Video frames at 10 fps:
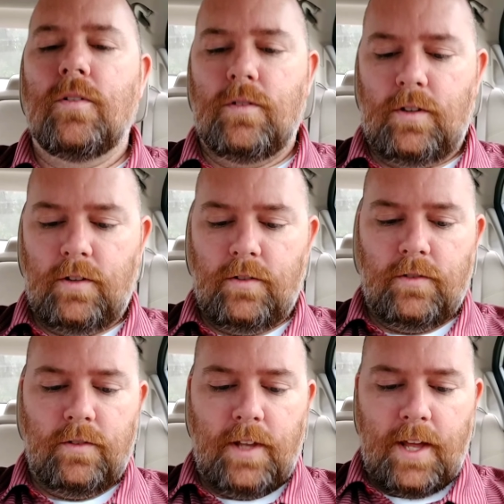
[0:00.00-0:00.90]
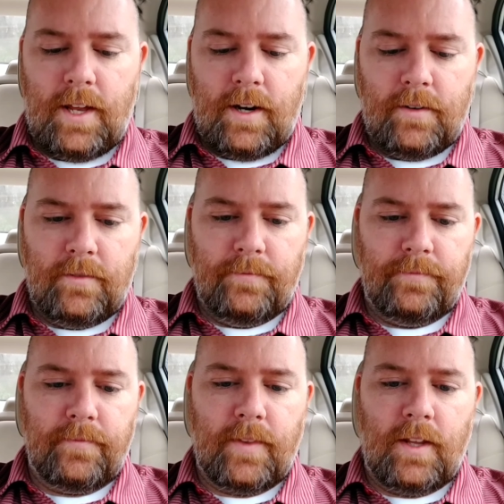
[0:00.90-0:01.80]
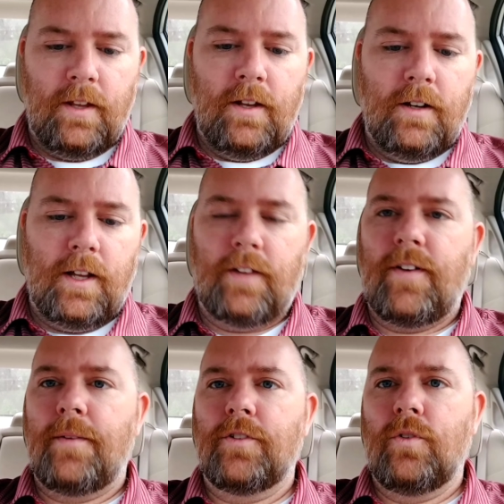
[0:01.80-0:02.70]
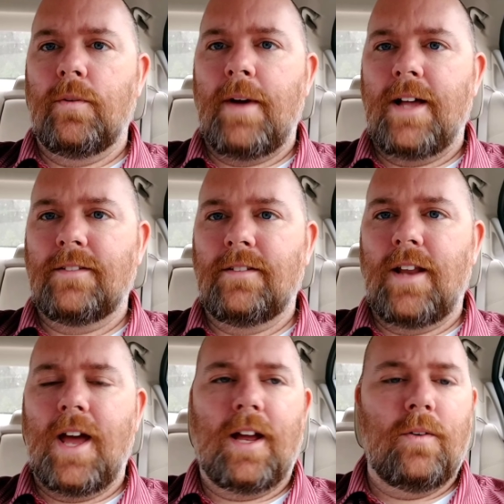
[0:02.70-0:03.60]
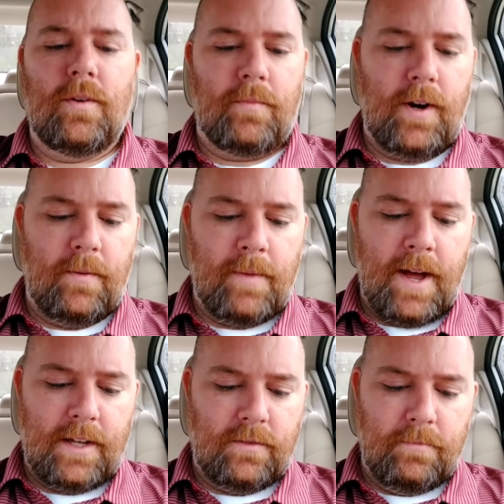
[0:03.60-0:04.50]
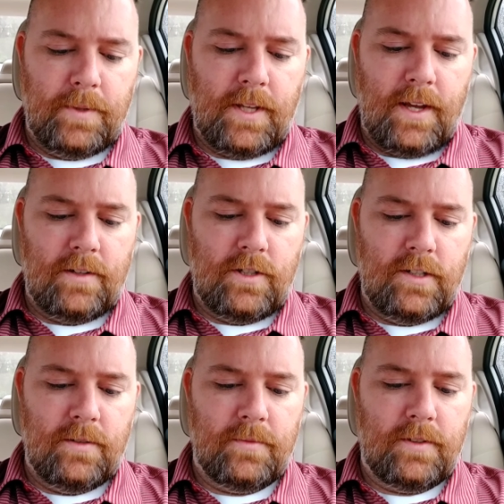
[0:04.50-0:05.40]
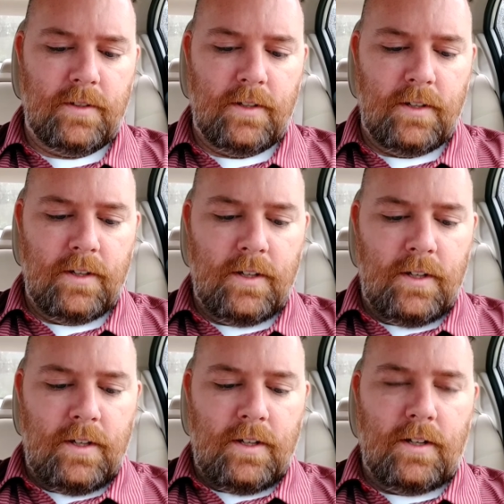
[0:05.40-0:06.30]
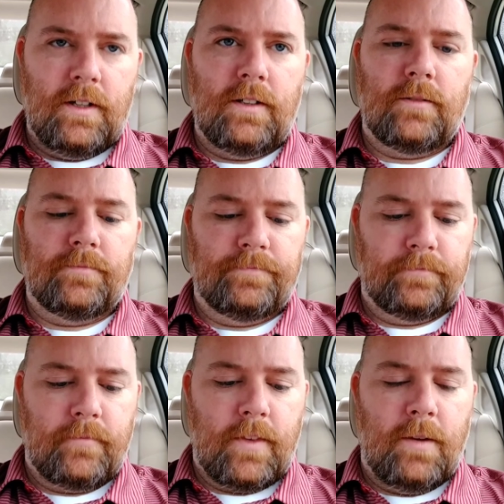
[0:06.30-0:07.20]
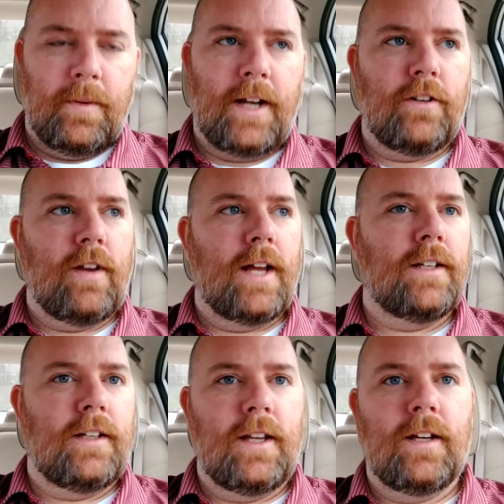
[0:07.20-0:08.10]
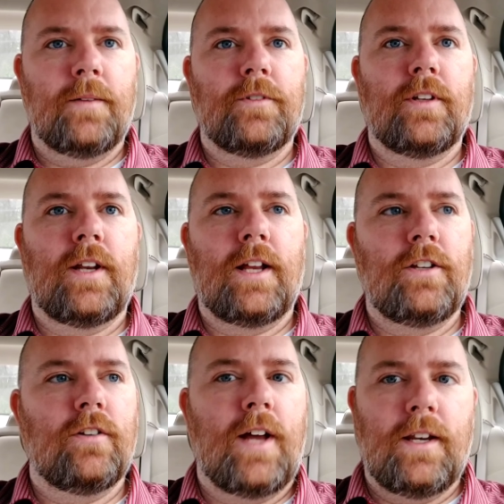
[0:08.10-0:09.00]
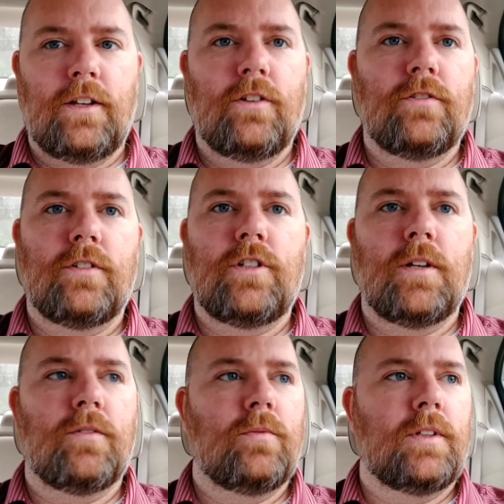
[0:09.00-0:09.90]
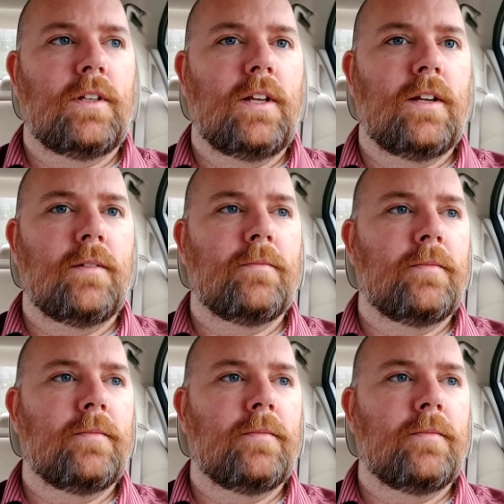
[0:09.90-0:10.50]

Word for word: or or that. I don't like if I was going to buy a snack, I wouldn't probably buy potato chips. Um, but I do like the dips, and I like to use the chips with the dip,